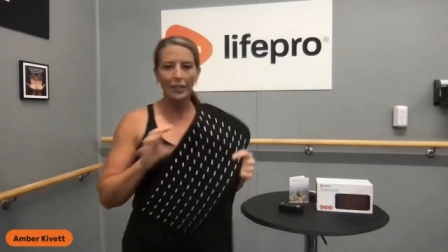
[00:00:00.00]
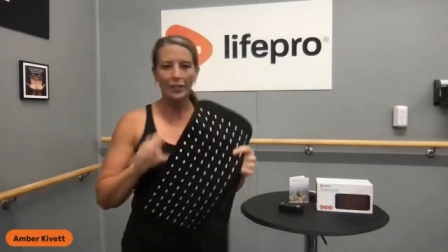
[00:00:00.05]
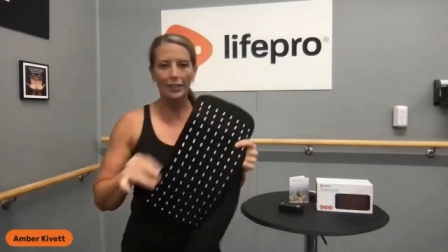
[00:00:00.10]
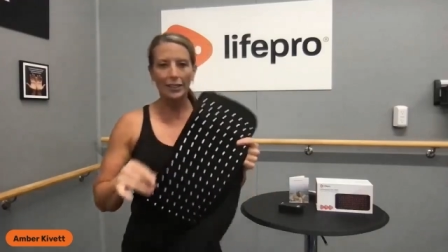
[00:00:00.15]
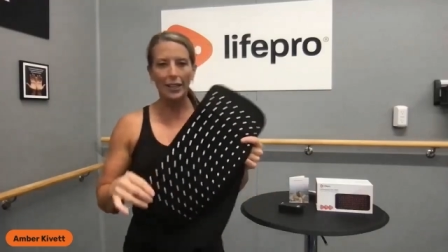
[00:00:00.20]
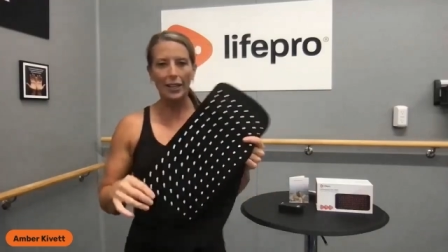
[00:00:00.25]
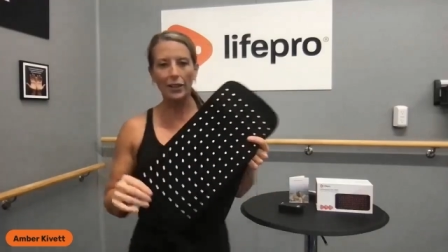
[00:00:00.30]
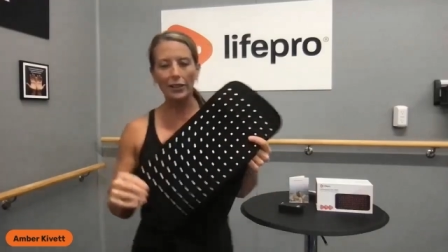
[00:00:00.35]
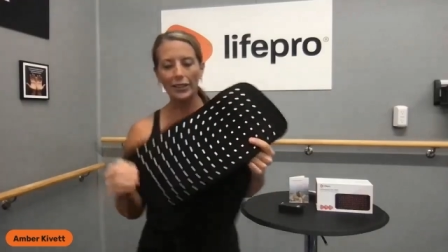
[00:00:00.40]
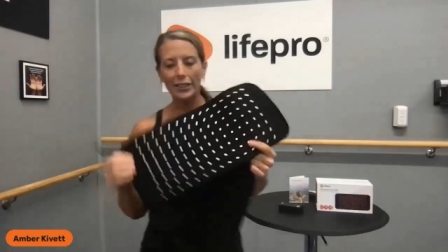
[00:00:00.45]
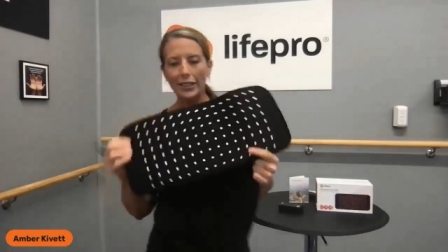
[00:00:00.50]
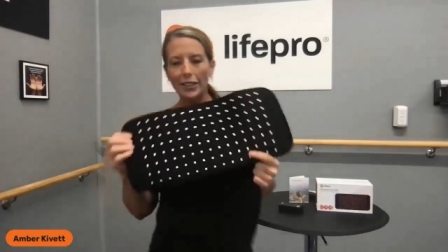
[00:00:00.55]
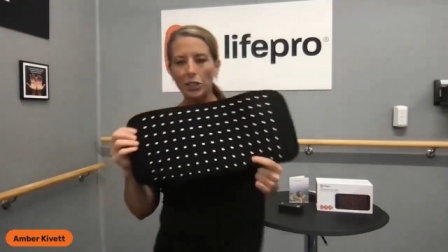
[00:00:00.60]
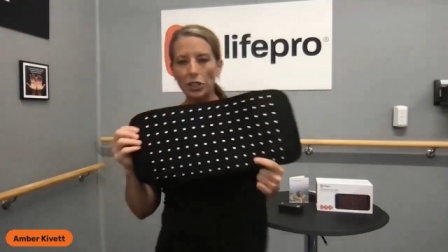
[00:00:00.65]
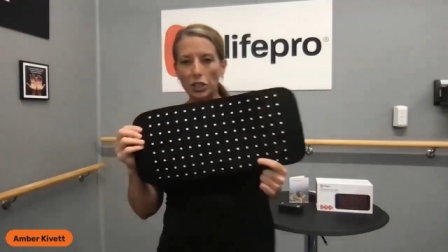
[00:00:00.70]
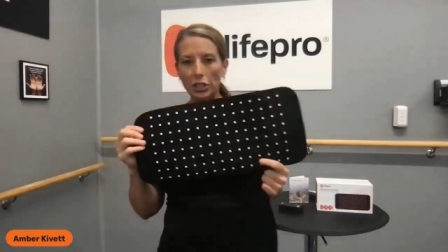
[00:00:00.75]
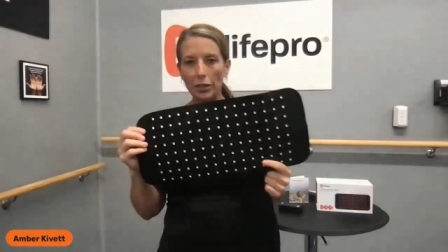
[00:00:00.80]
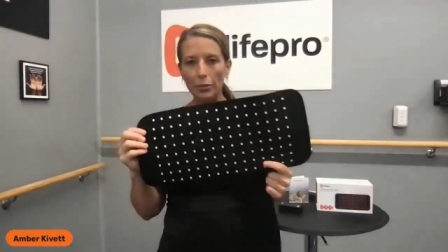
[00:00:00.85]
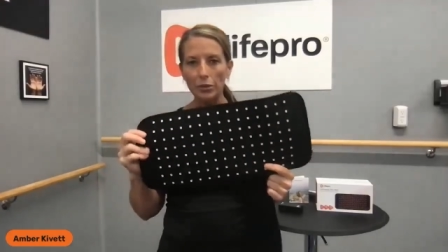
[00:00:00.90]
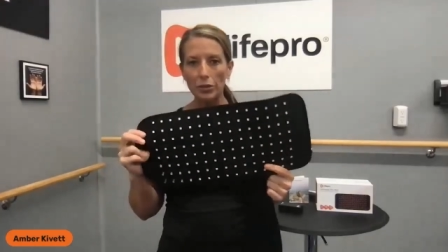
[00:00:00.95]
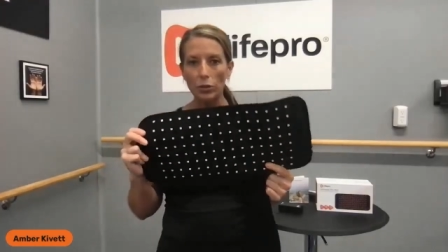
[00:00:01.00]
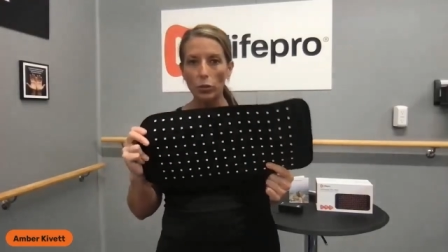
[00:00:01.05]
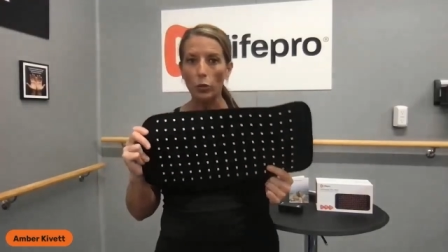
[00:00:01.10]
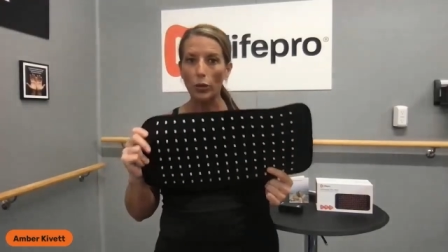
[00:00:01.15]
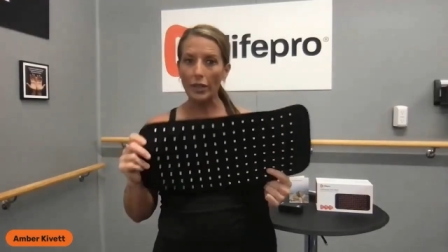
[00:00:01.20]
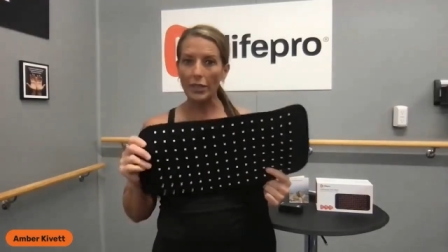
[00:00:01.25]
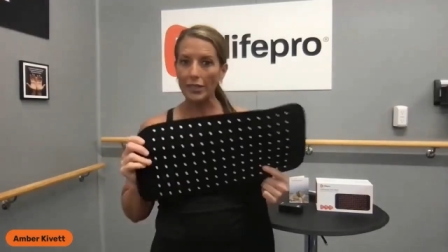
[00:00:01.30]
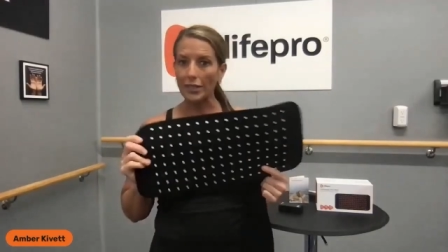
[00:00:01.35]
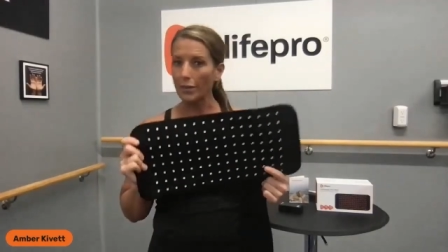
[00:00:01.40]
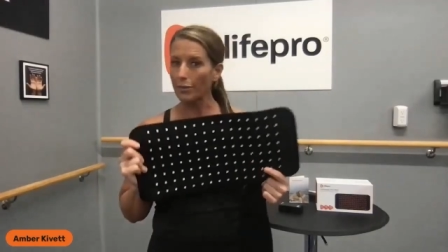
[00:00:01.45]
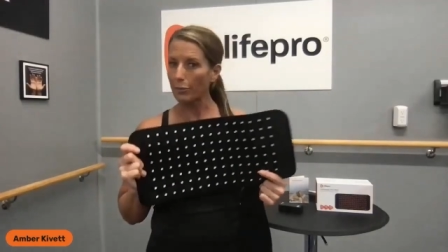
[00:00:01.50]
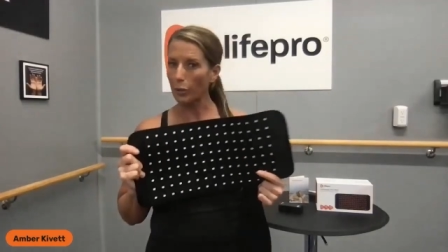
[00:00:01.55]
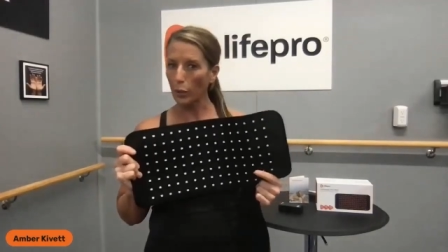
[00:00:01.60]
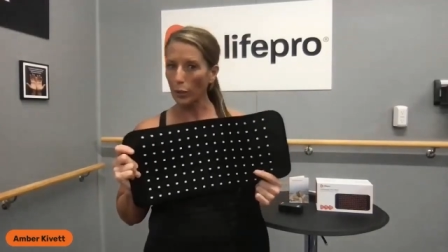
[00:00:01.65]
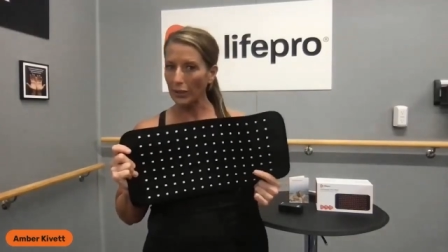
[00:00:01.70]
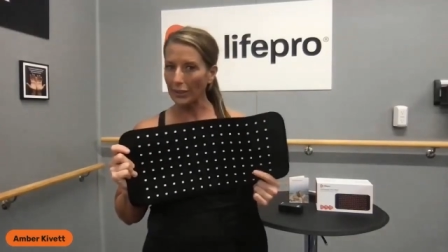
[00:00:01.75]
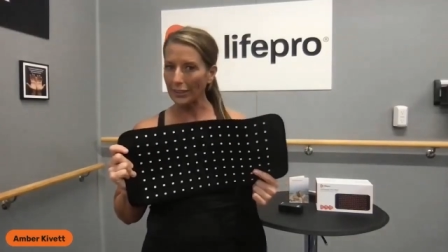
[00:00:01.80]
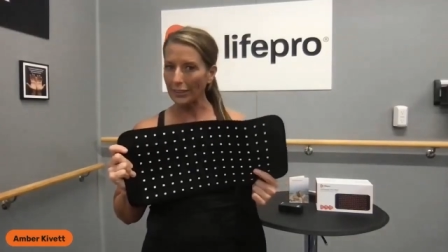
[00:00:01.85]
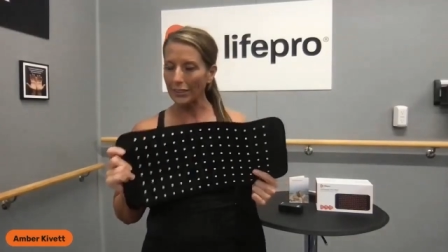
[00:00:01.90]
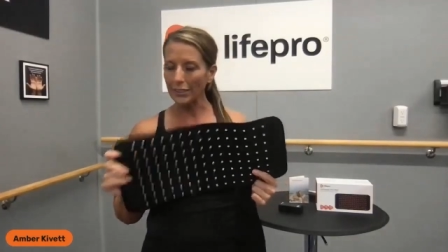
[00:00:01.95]
the LED chips where it's
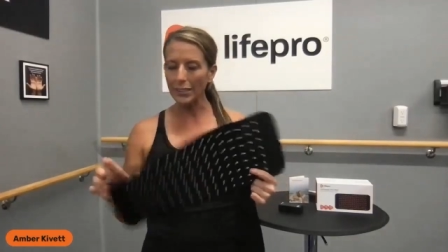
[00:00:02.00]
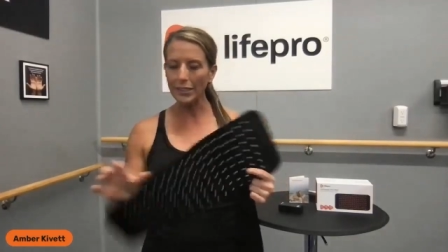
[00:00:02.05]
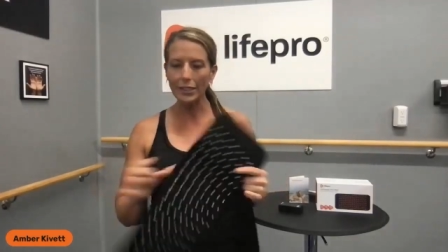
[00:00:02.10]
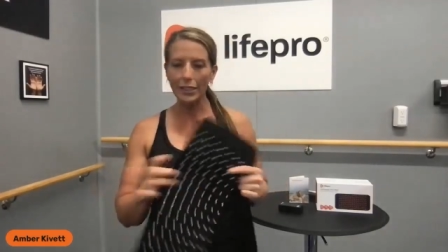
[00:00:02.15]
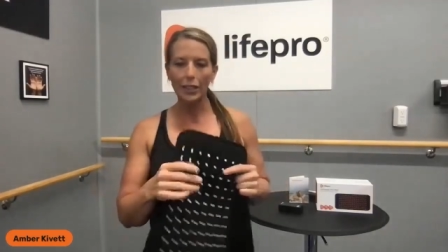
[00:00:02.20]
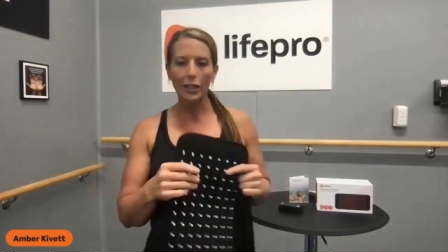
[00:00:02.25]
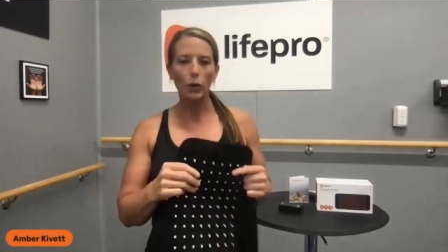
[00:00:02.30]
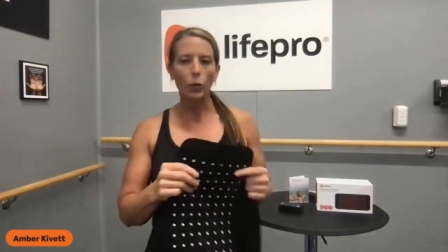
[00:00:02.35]
important